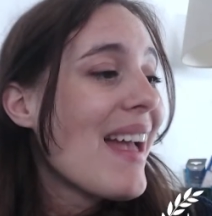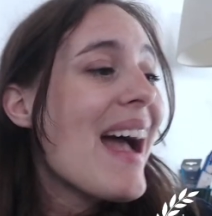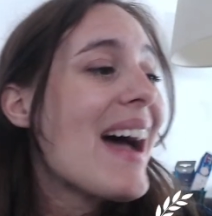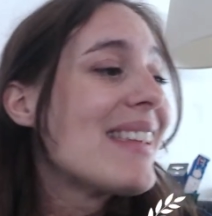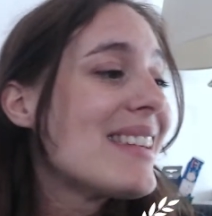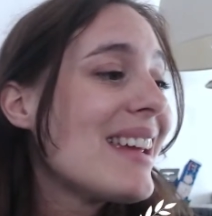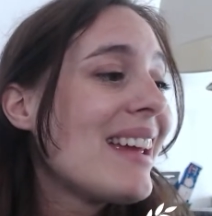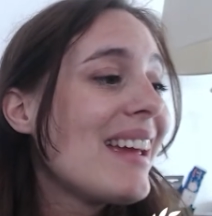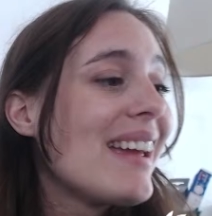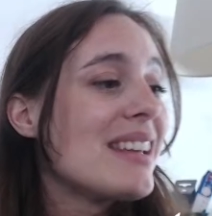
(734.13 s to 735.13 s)
and
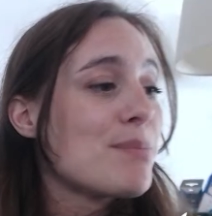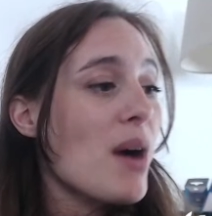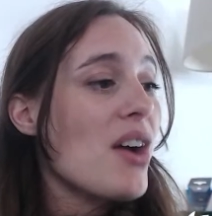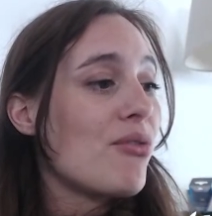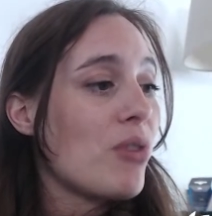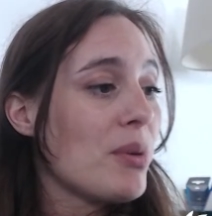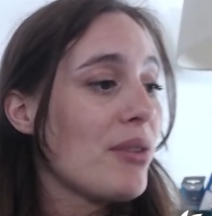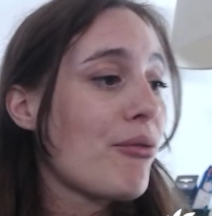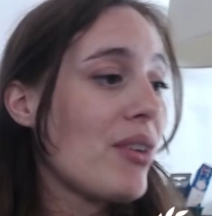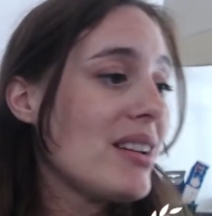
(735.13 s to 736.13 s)
it is by
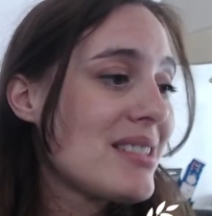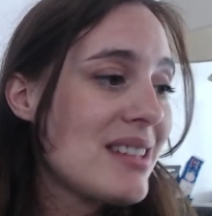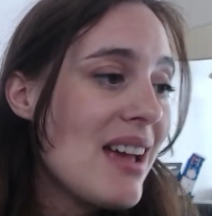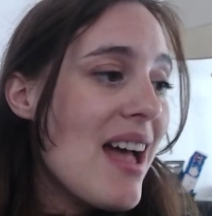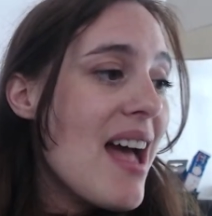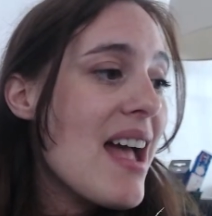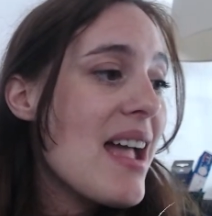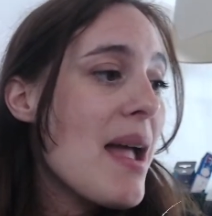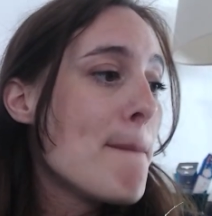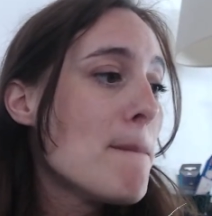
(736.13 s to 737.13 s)
Robert Fritz.
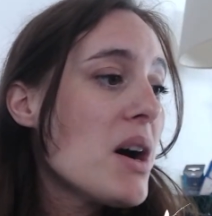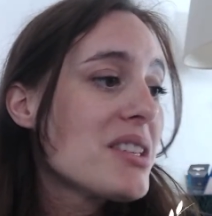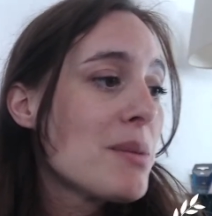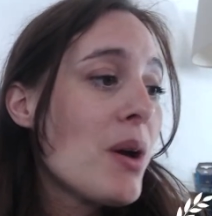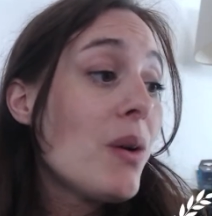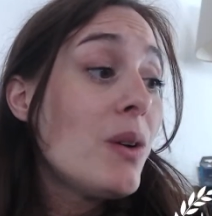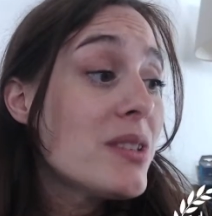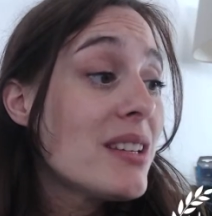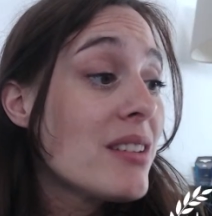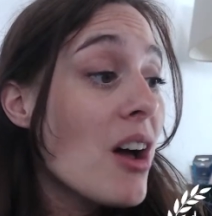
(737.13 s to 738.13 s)
A master poet
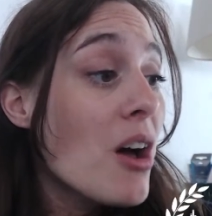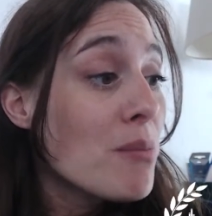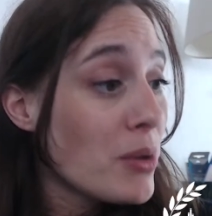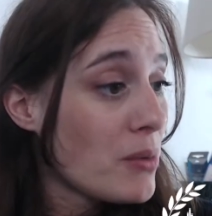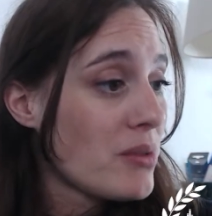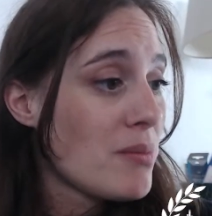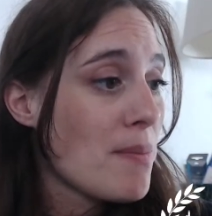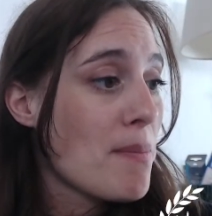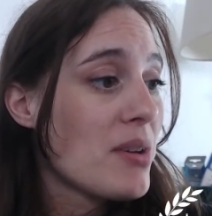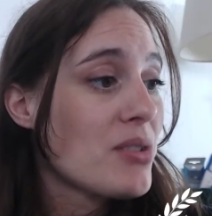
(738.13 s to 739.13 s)
loses her muse
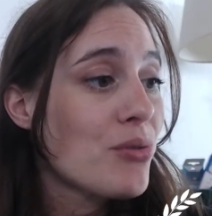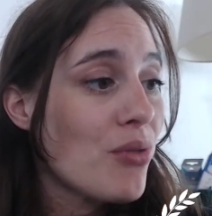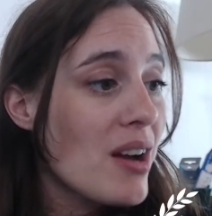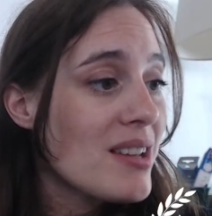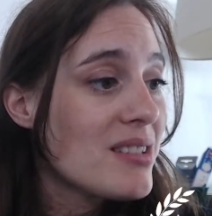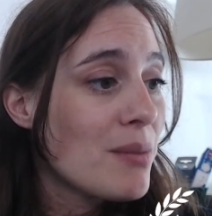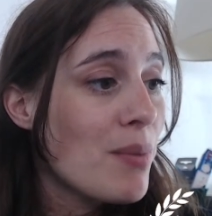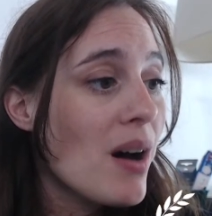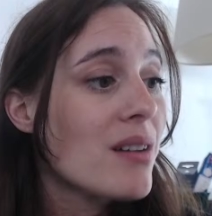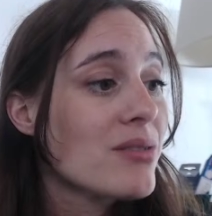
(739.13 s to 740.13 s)
but tries to
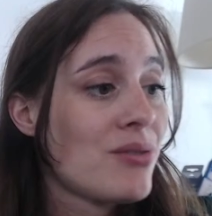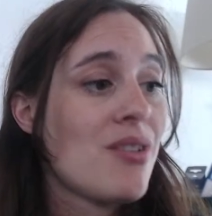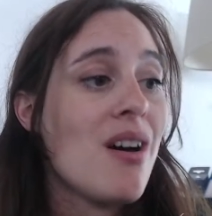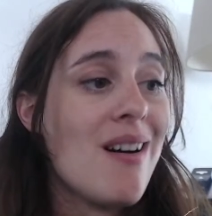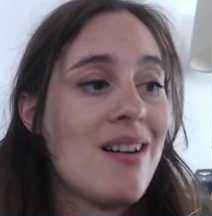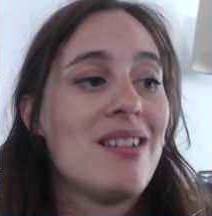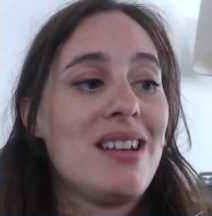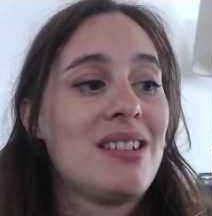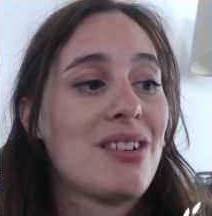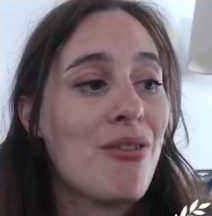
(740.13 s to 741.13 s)
pass on her art
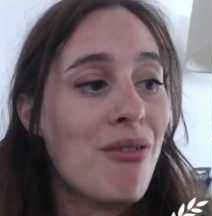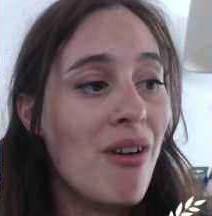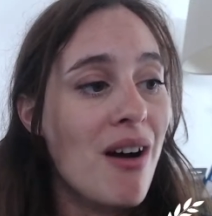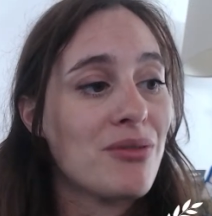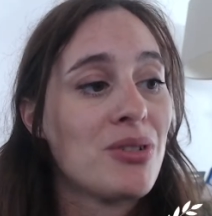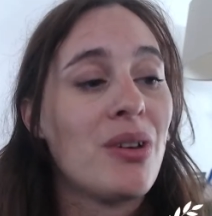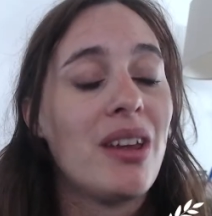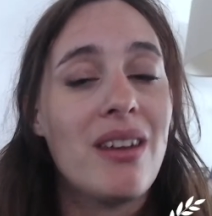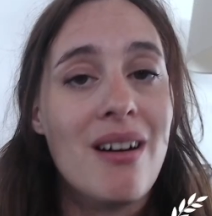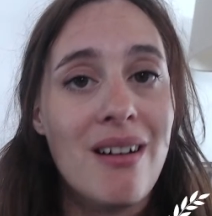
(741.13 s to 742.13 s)
as craft to a
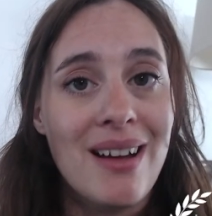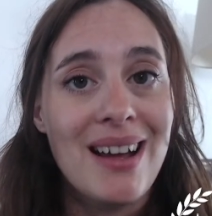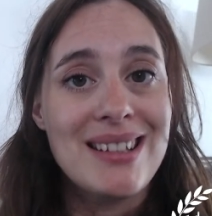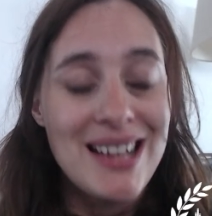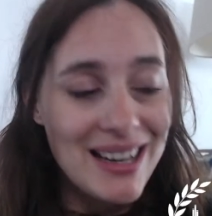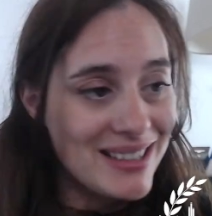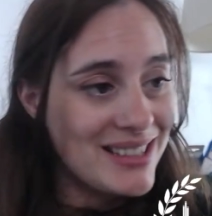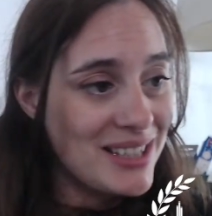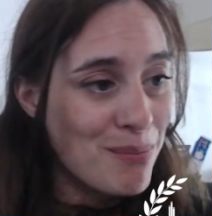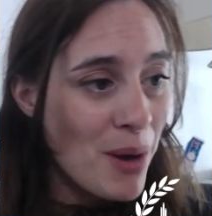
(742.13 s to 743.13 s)
young,
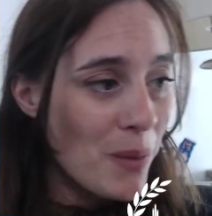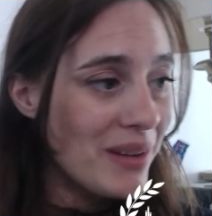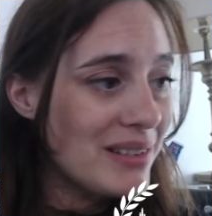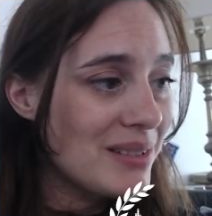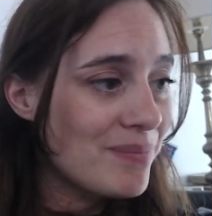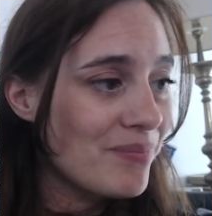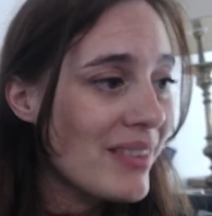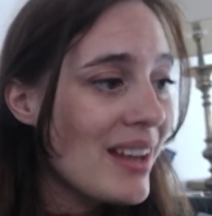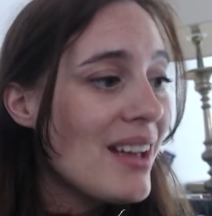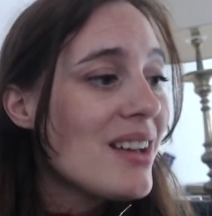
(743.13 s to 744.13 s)
talented poet.
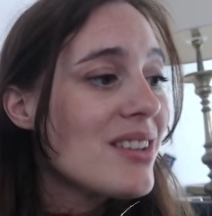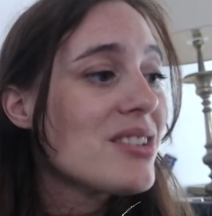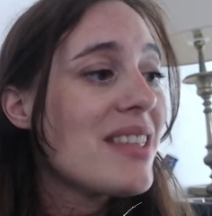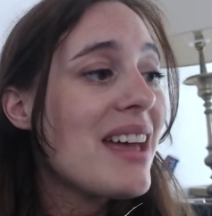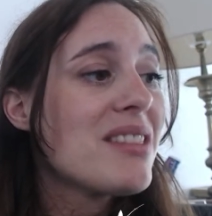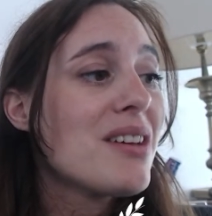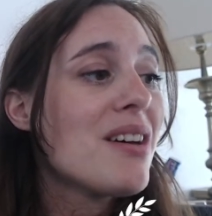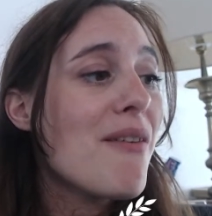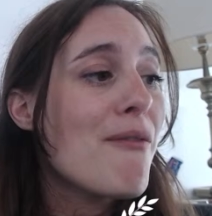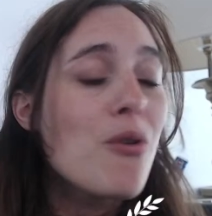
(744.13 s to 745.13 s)
So they're
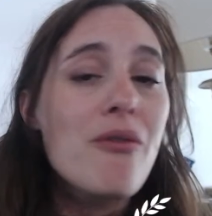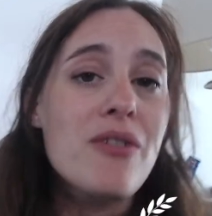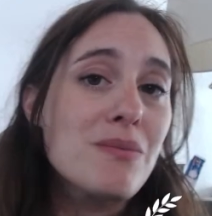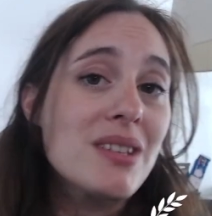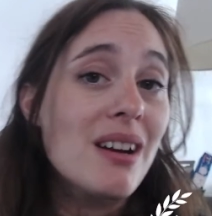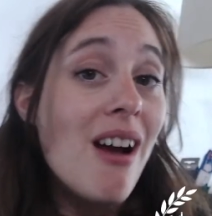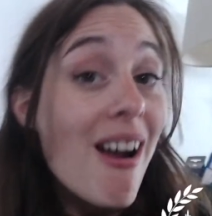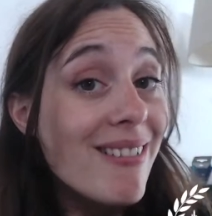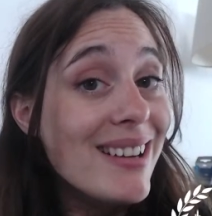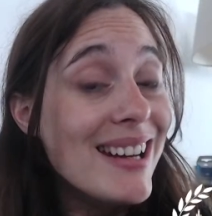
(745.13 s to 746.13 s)
the 4 films that are
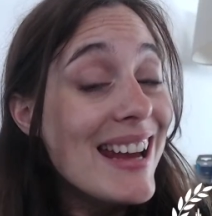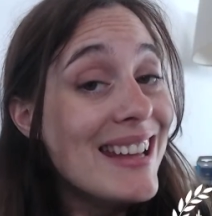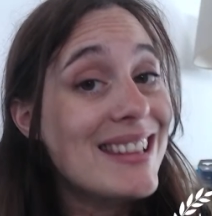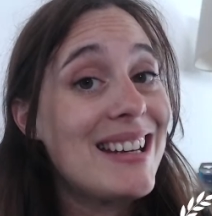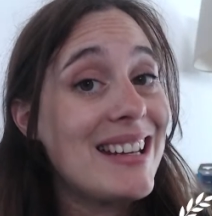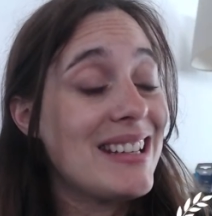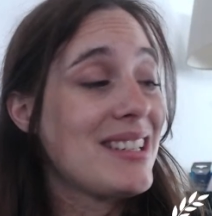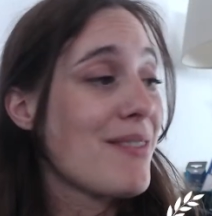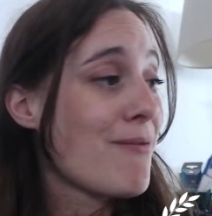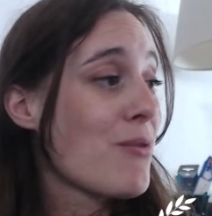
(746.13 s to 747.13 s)
currently in the lead
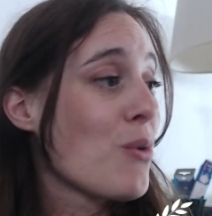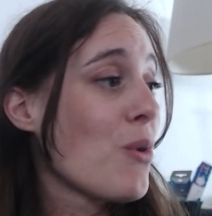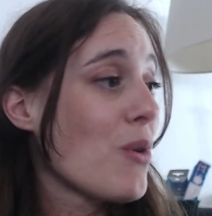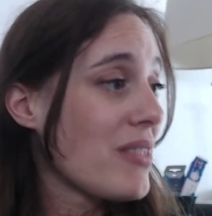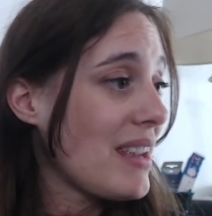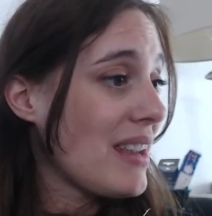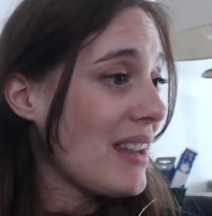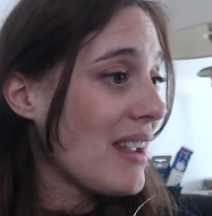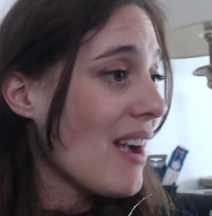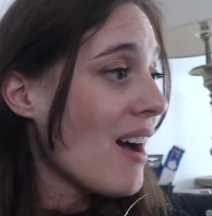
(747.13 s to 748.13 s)
for the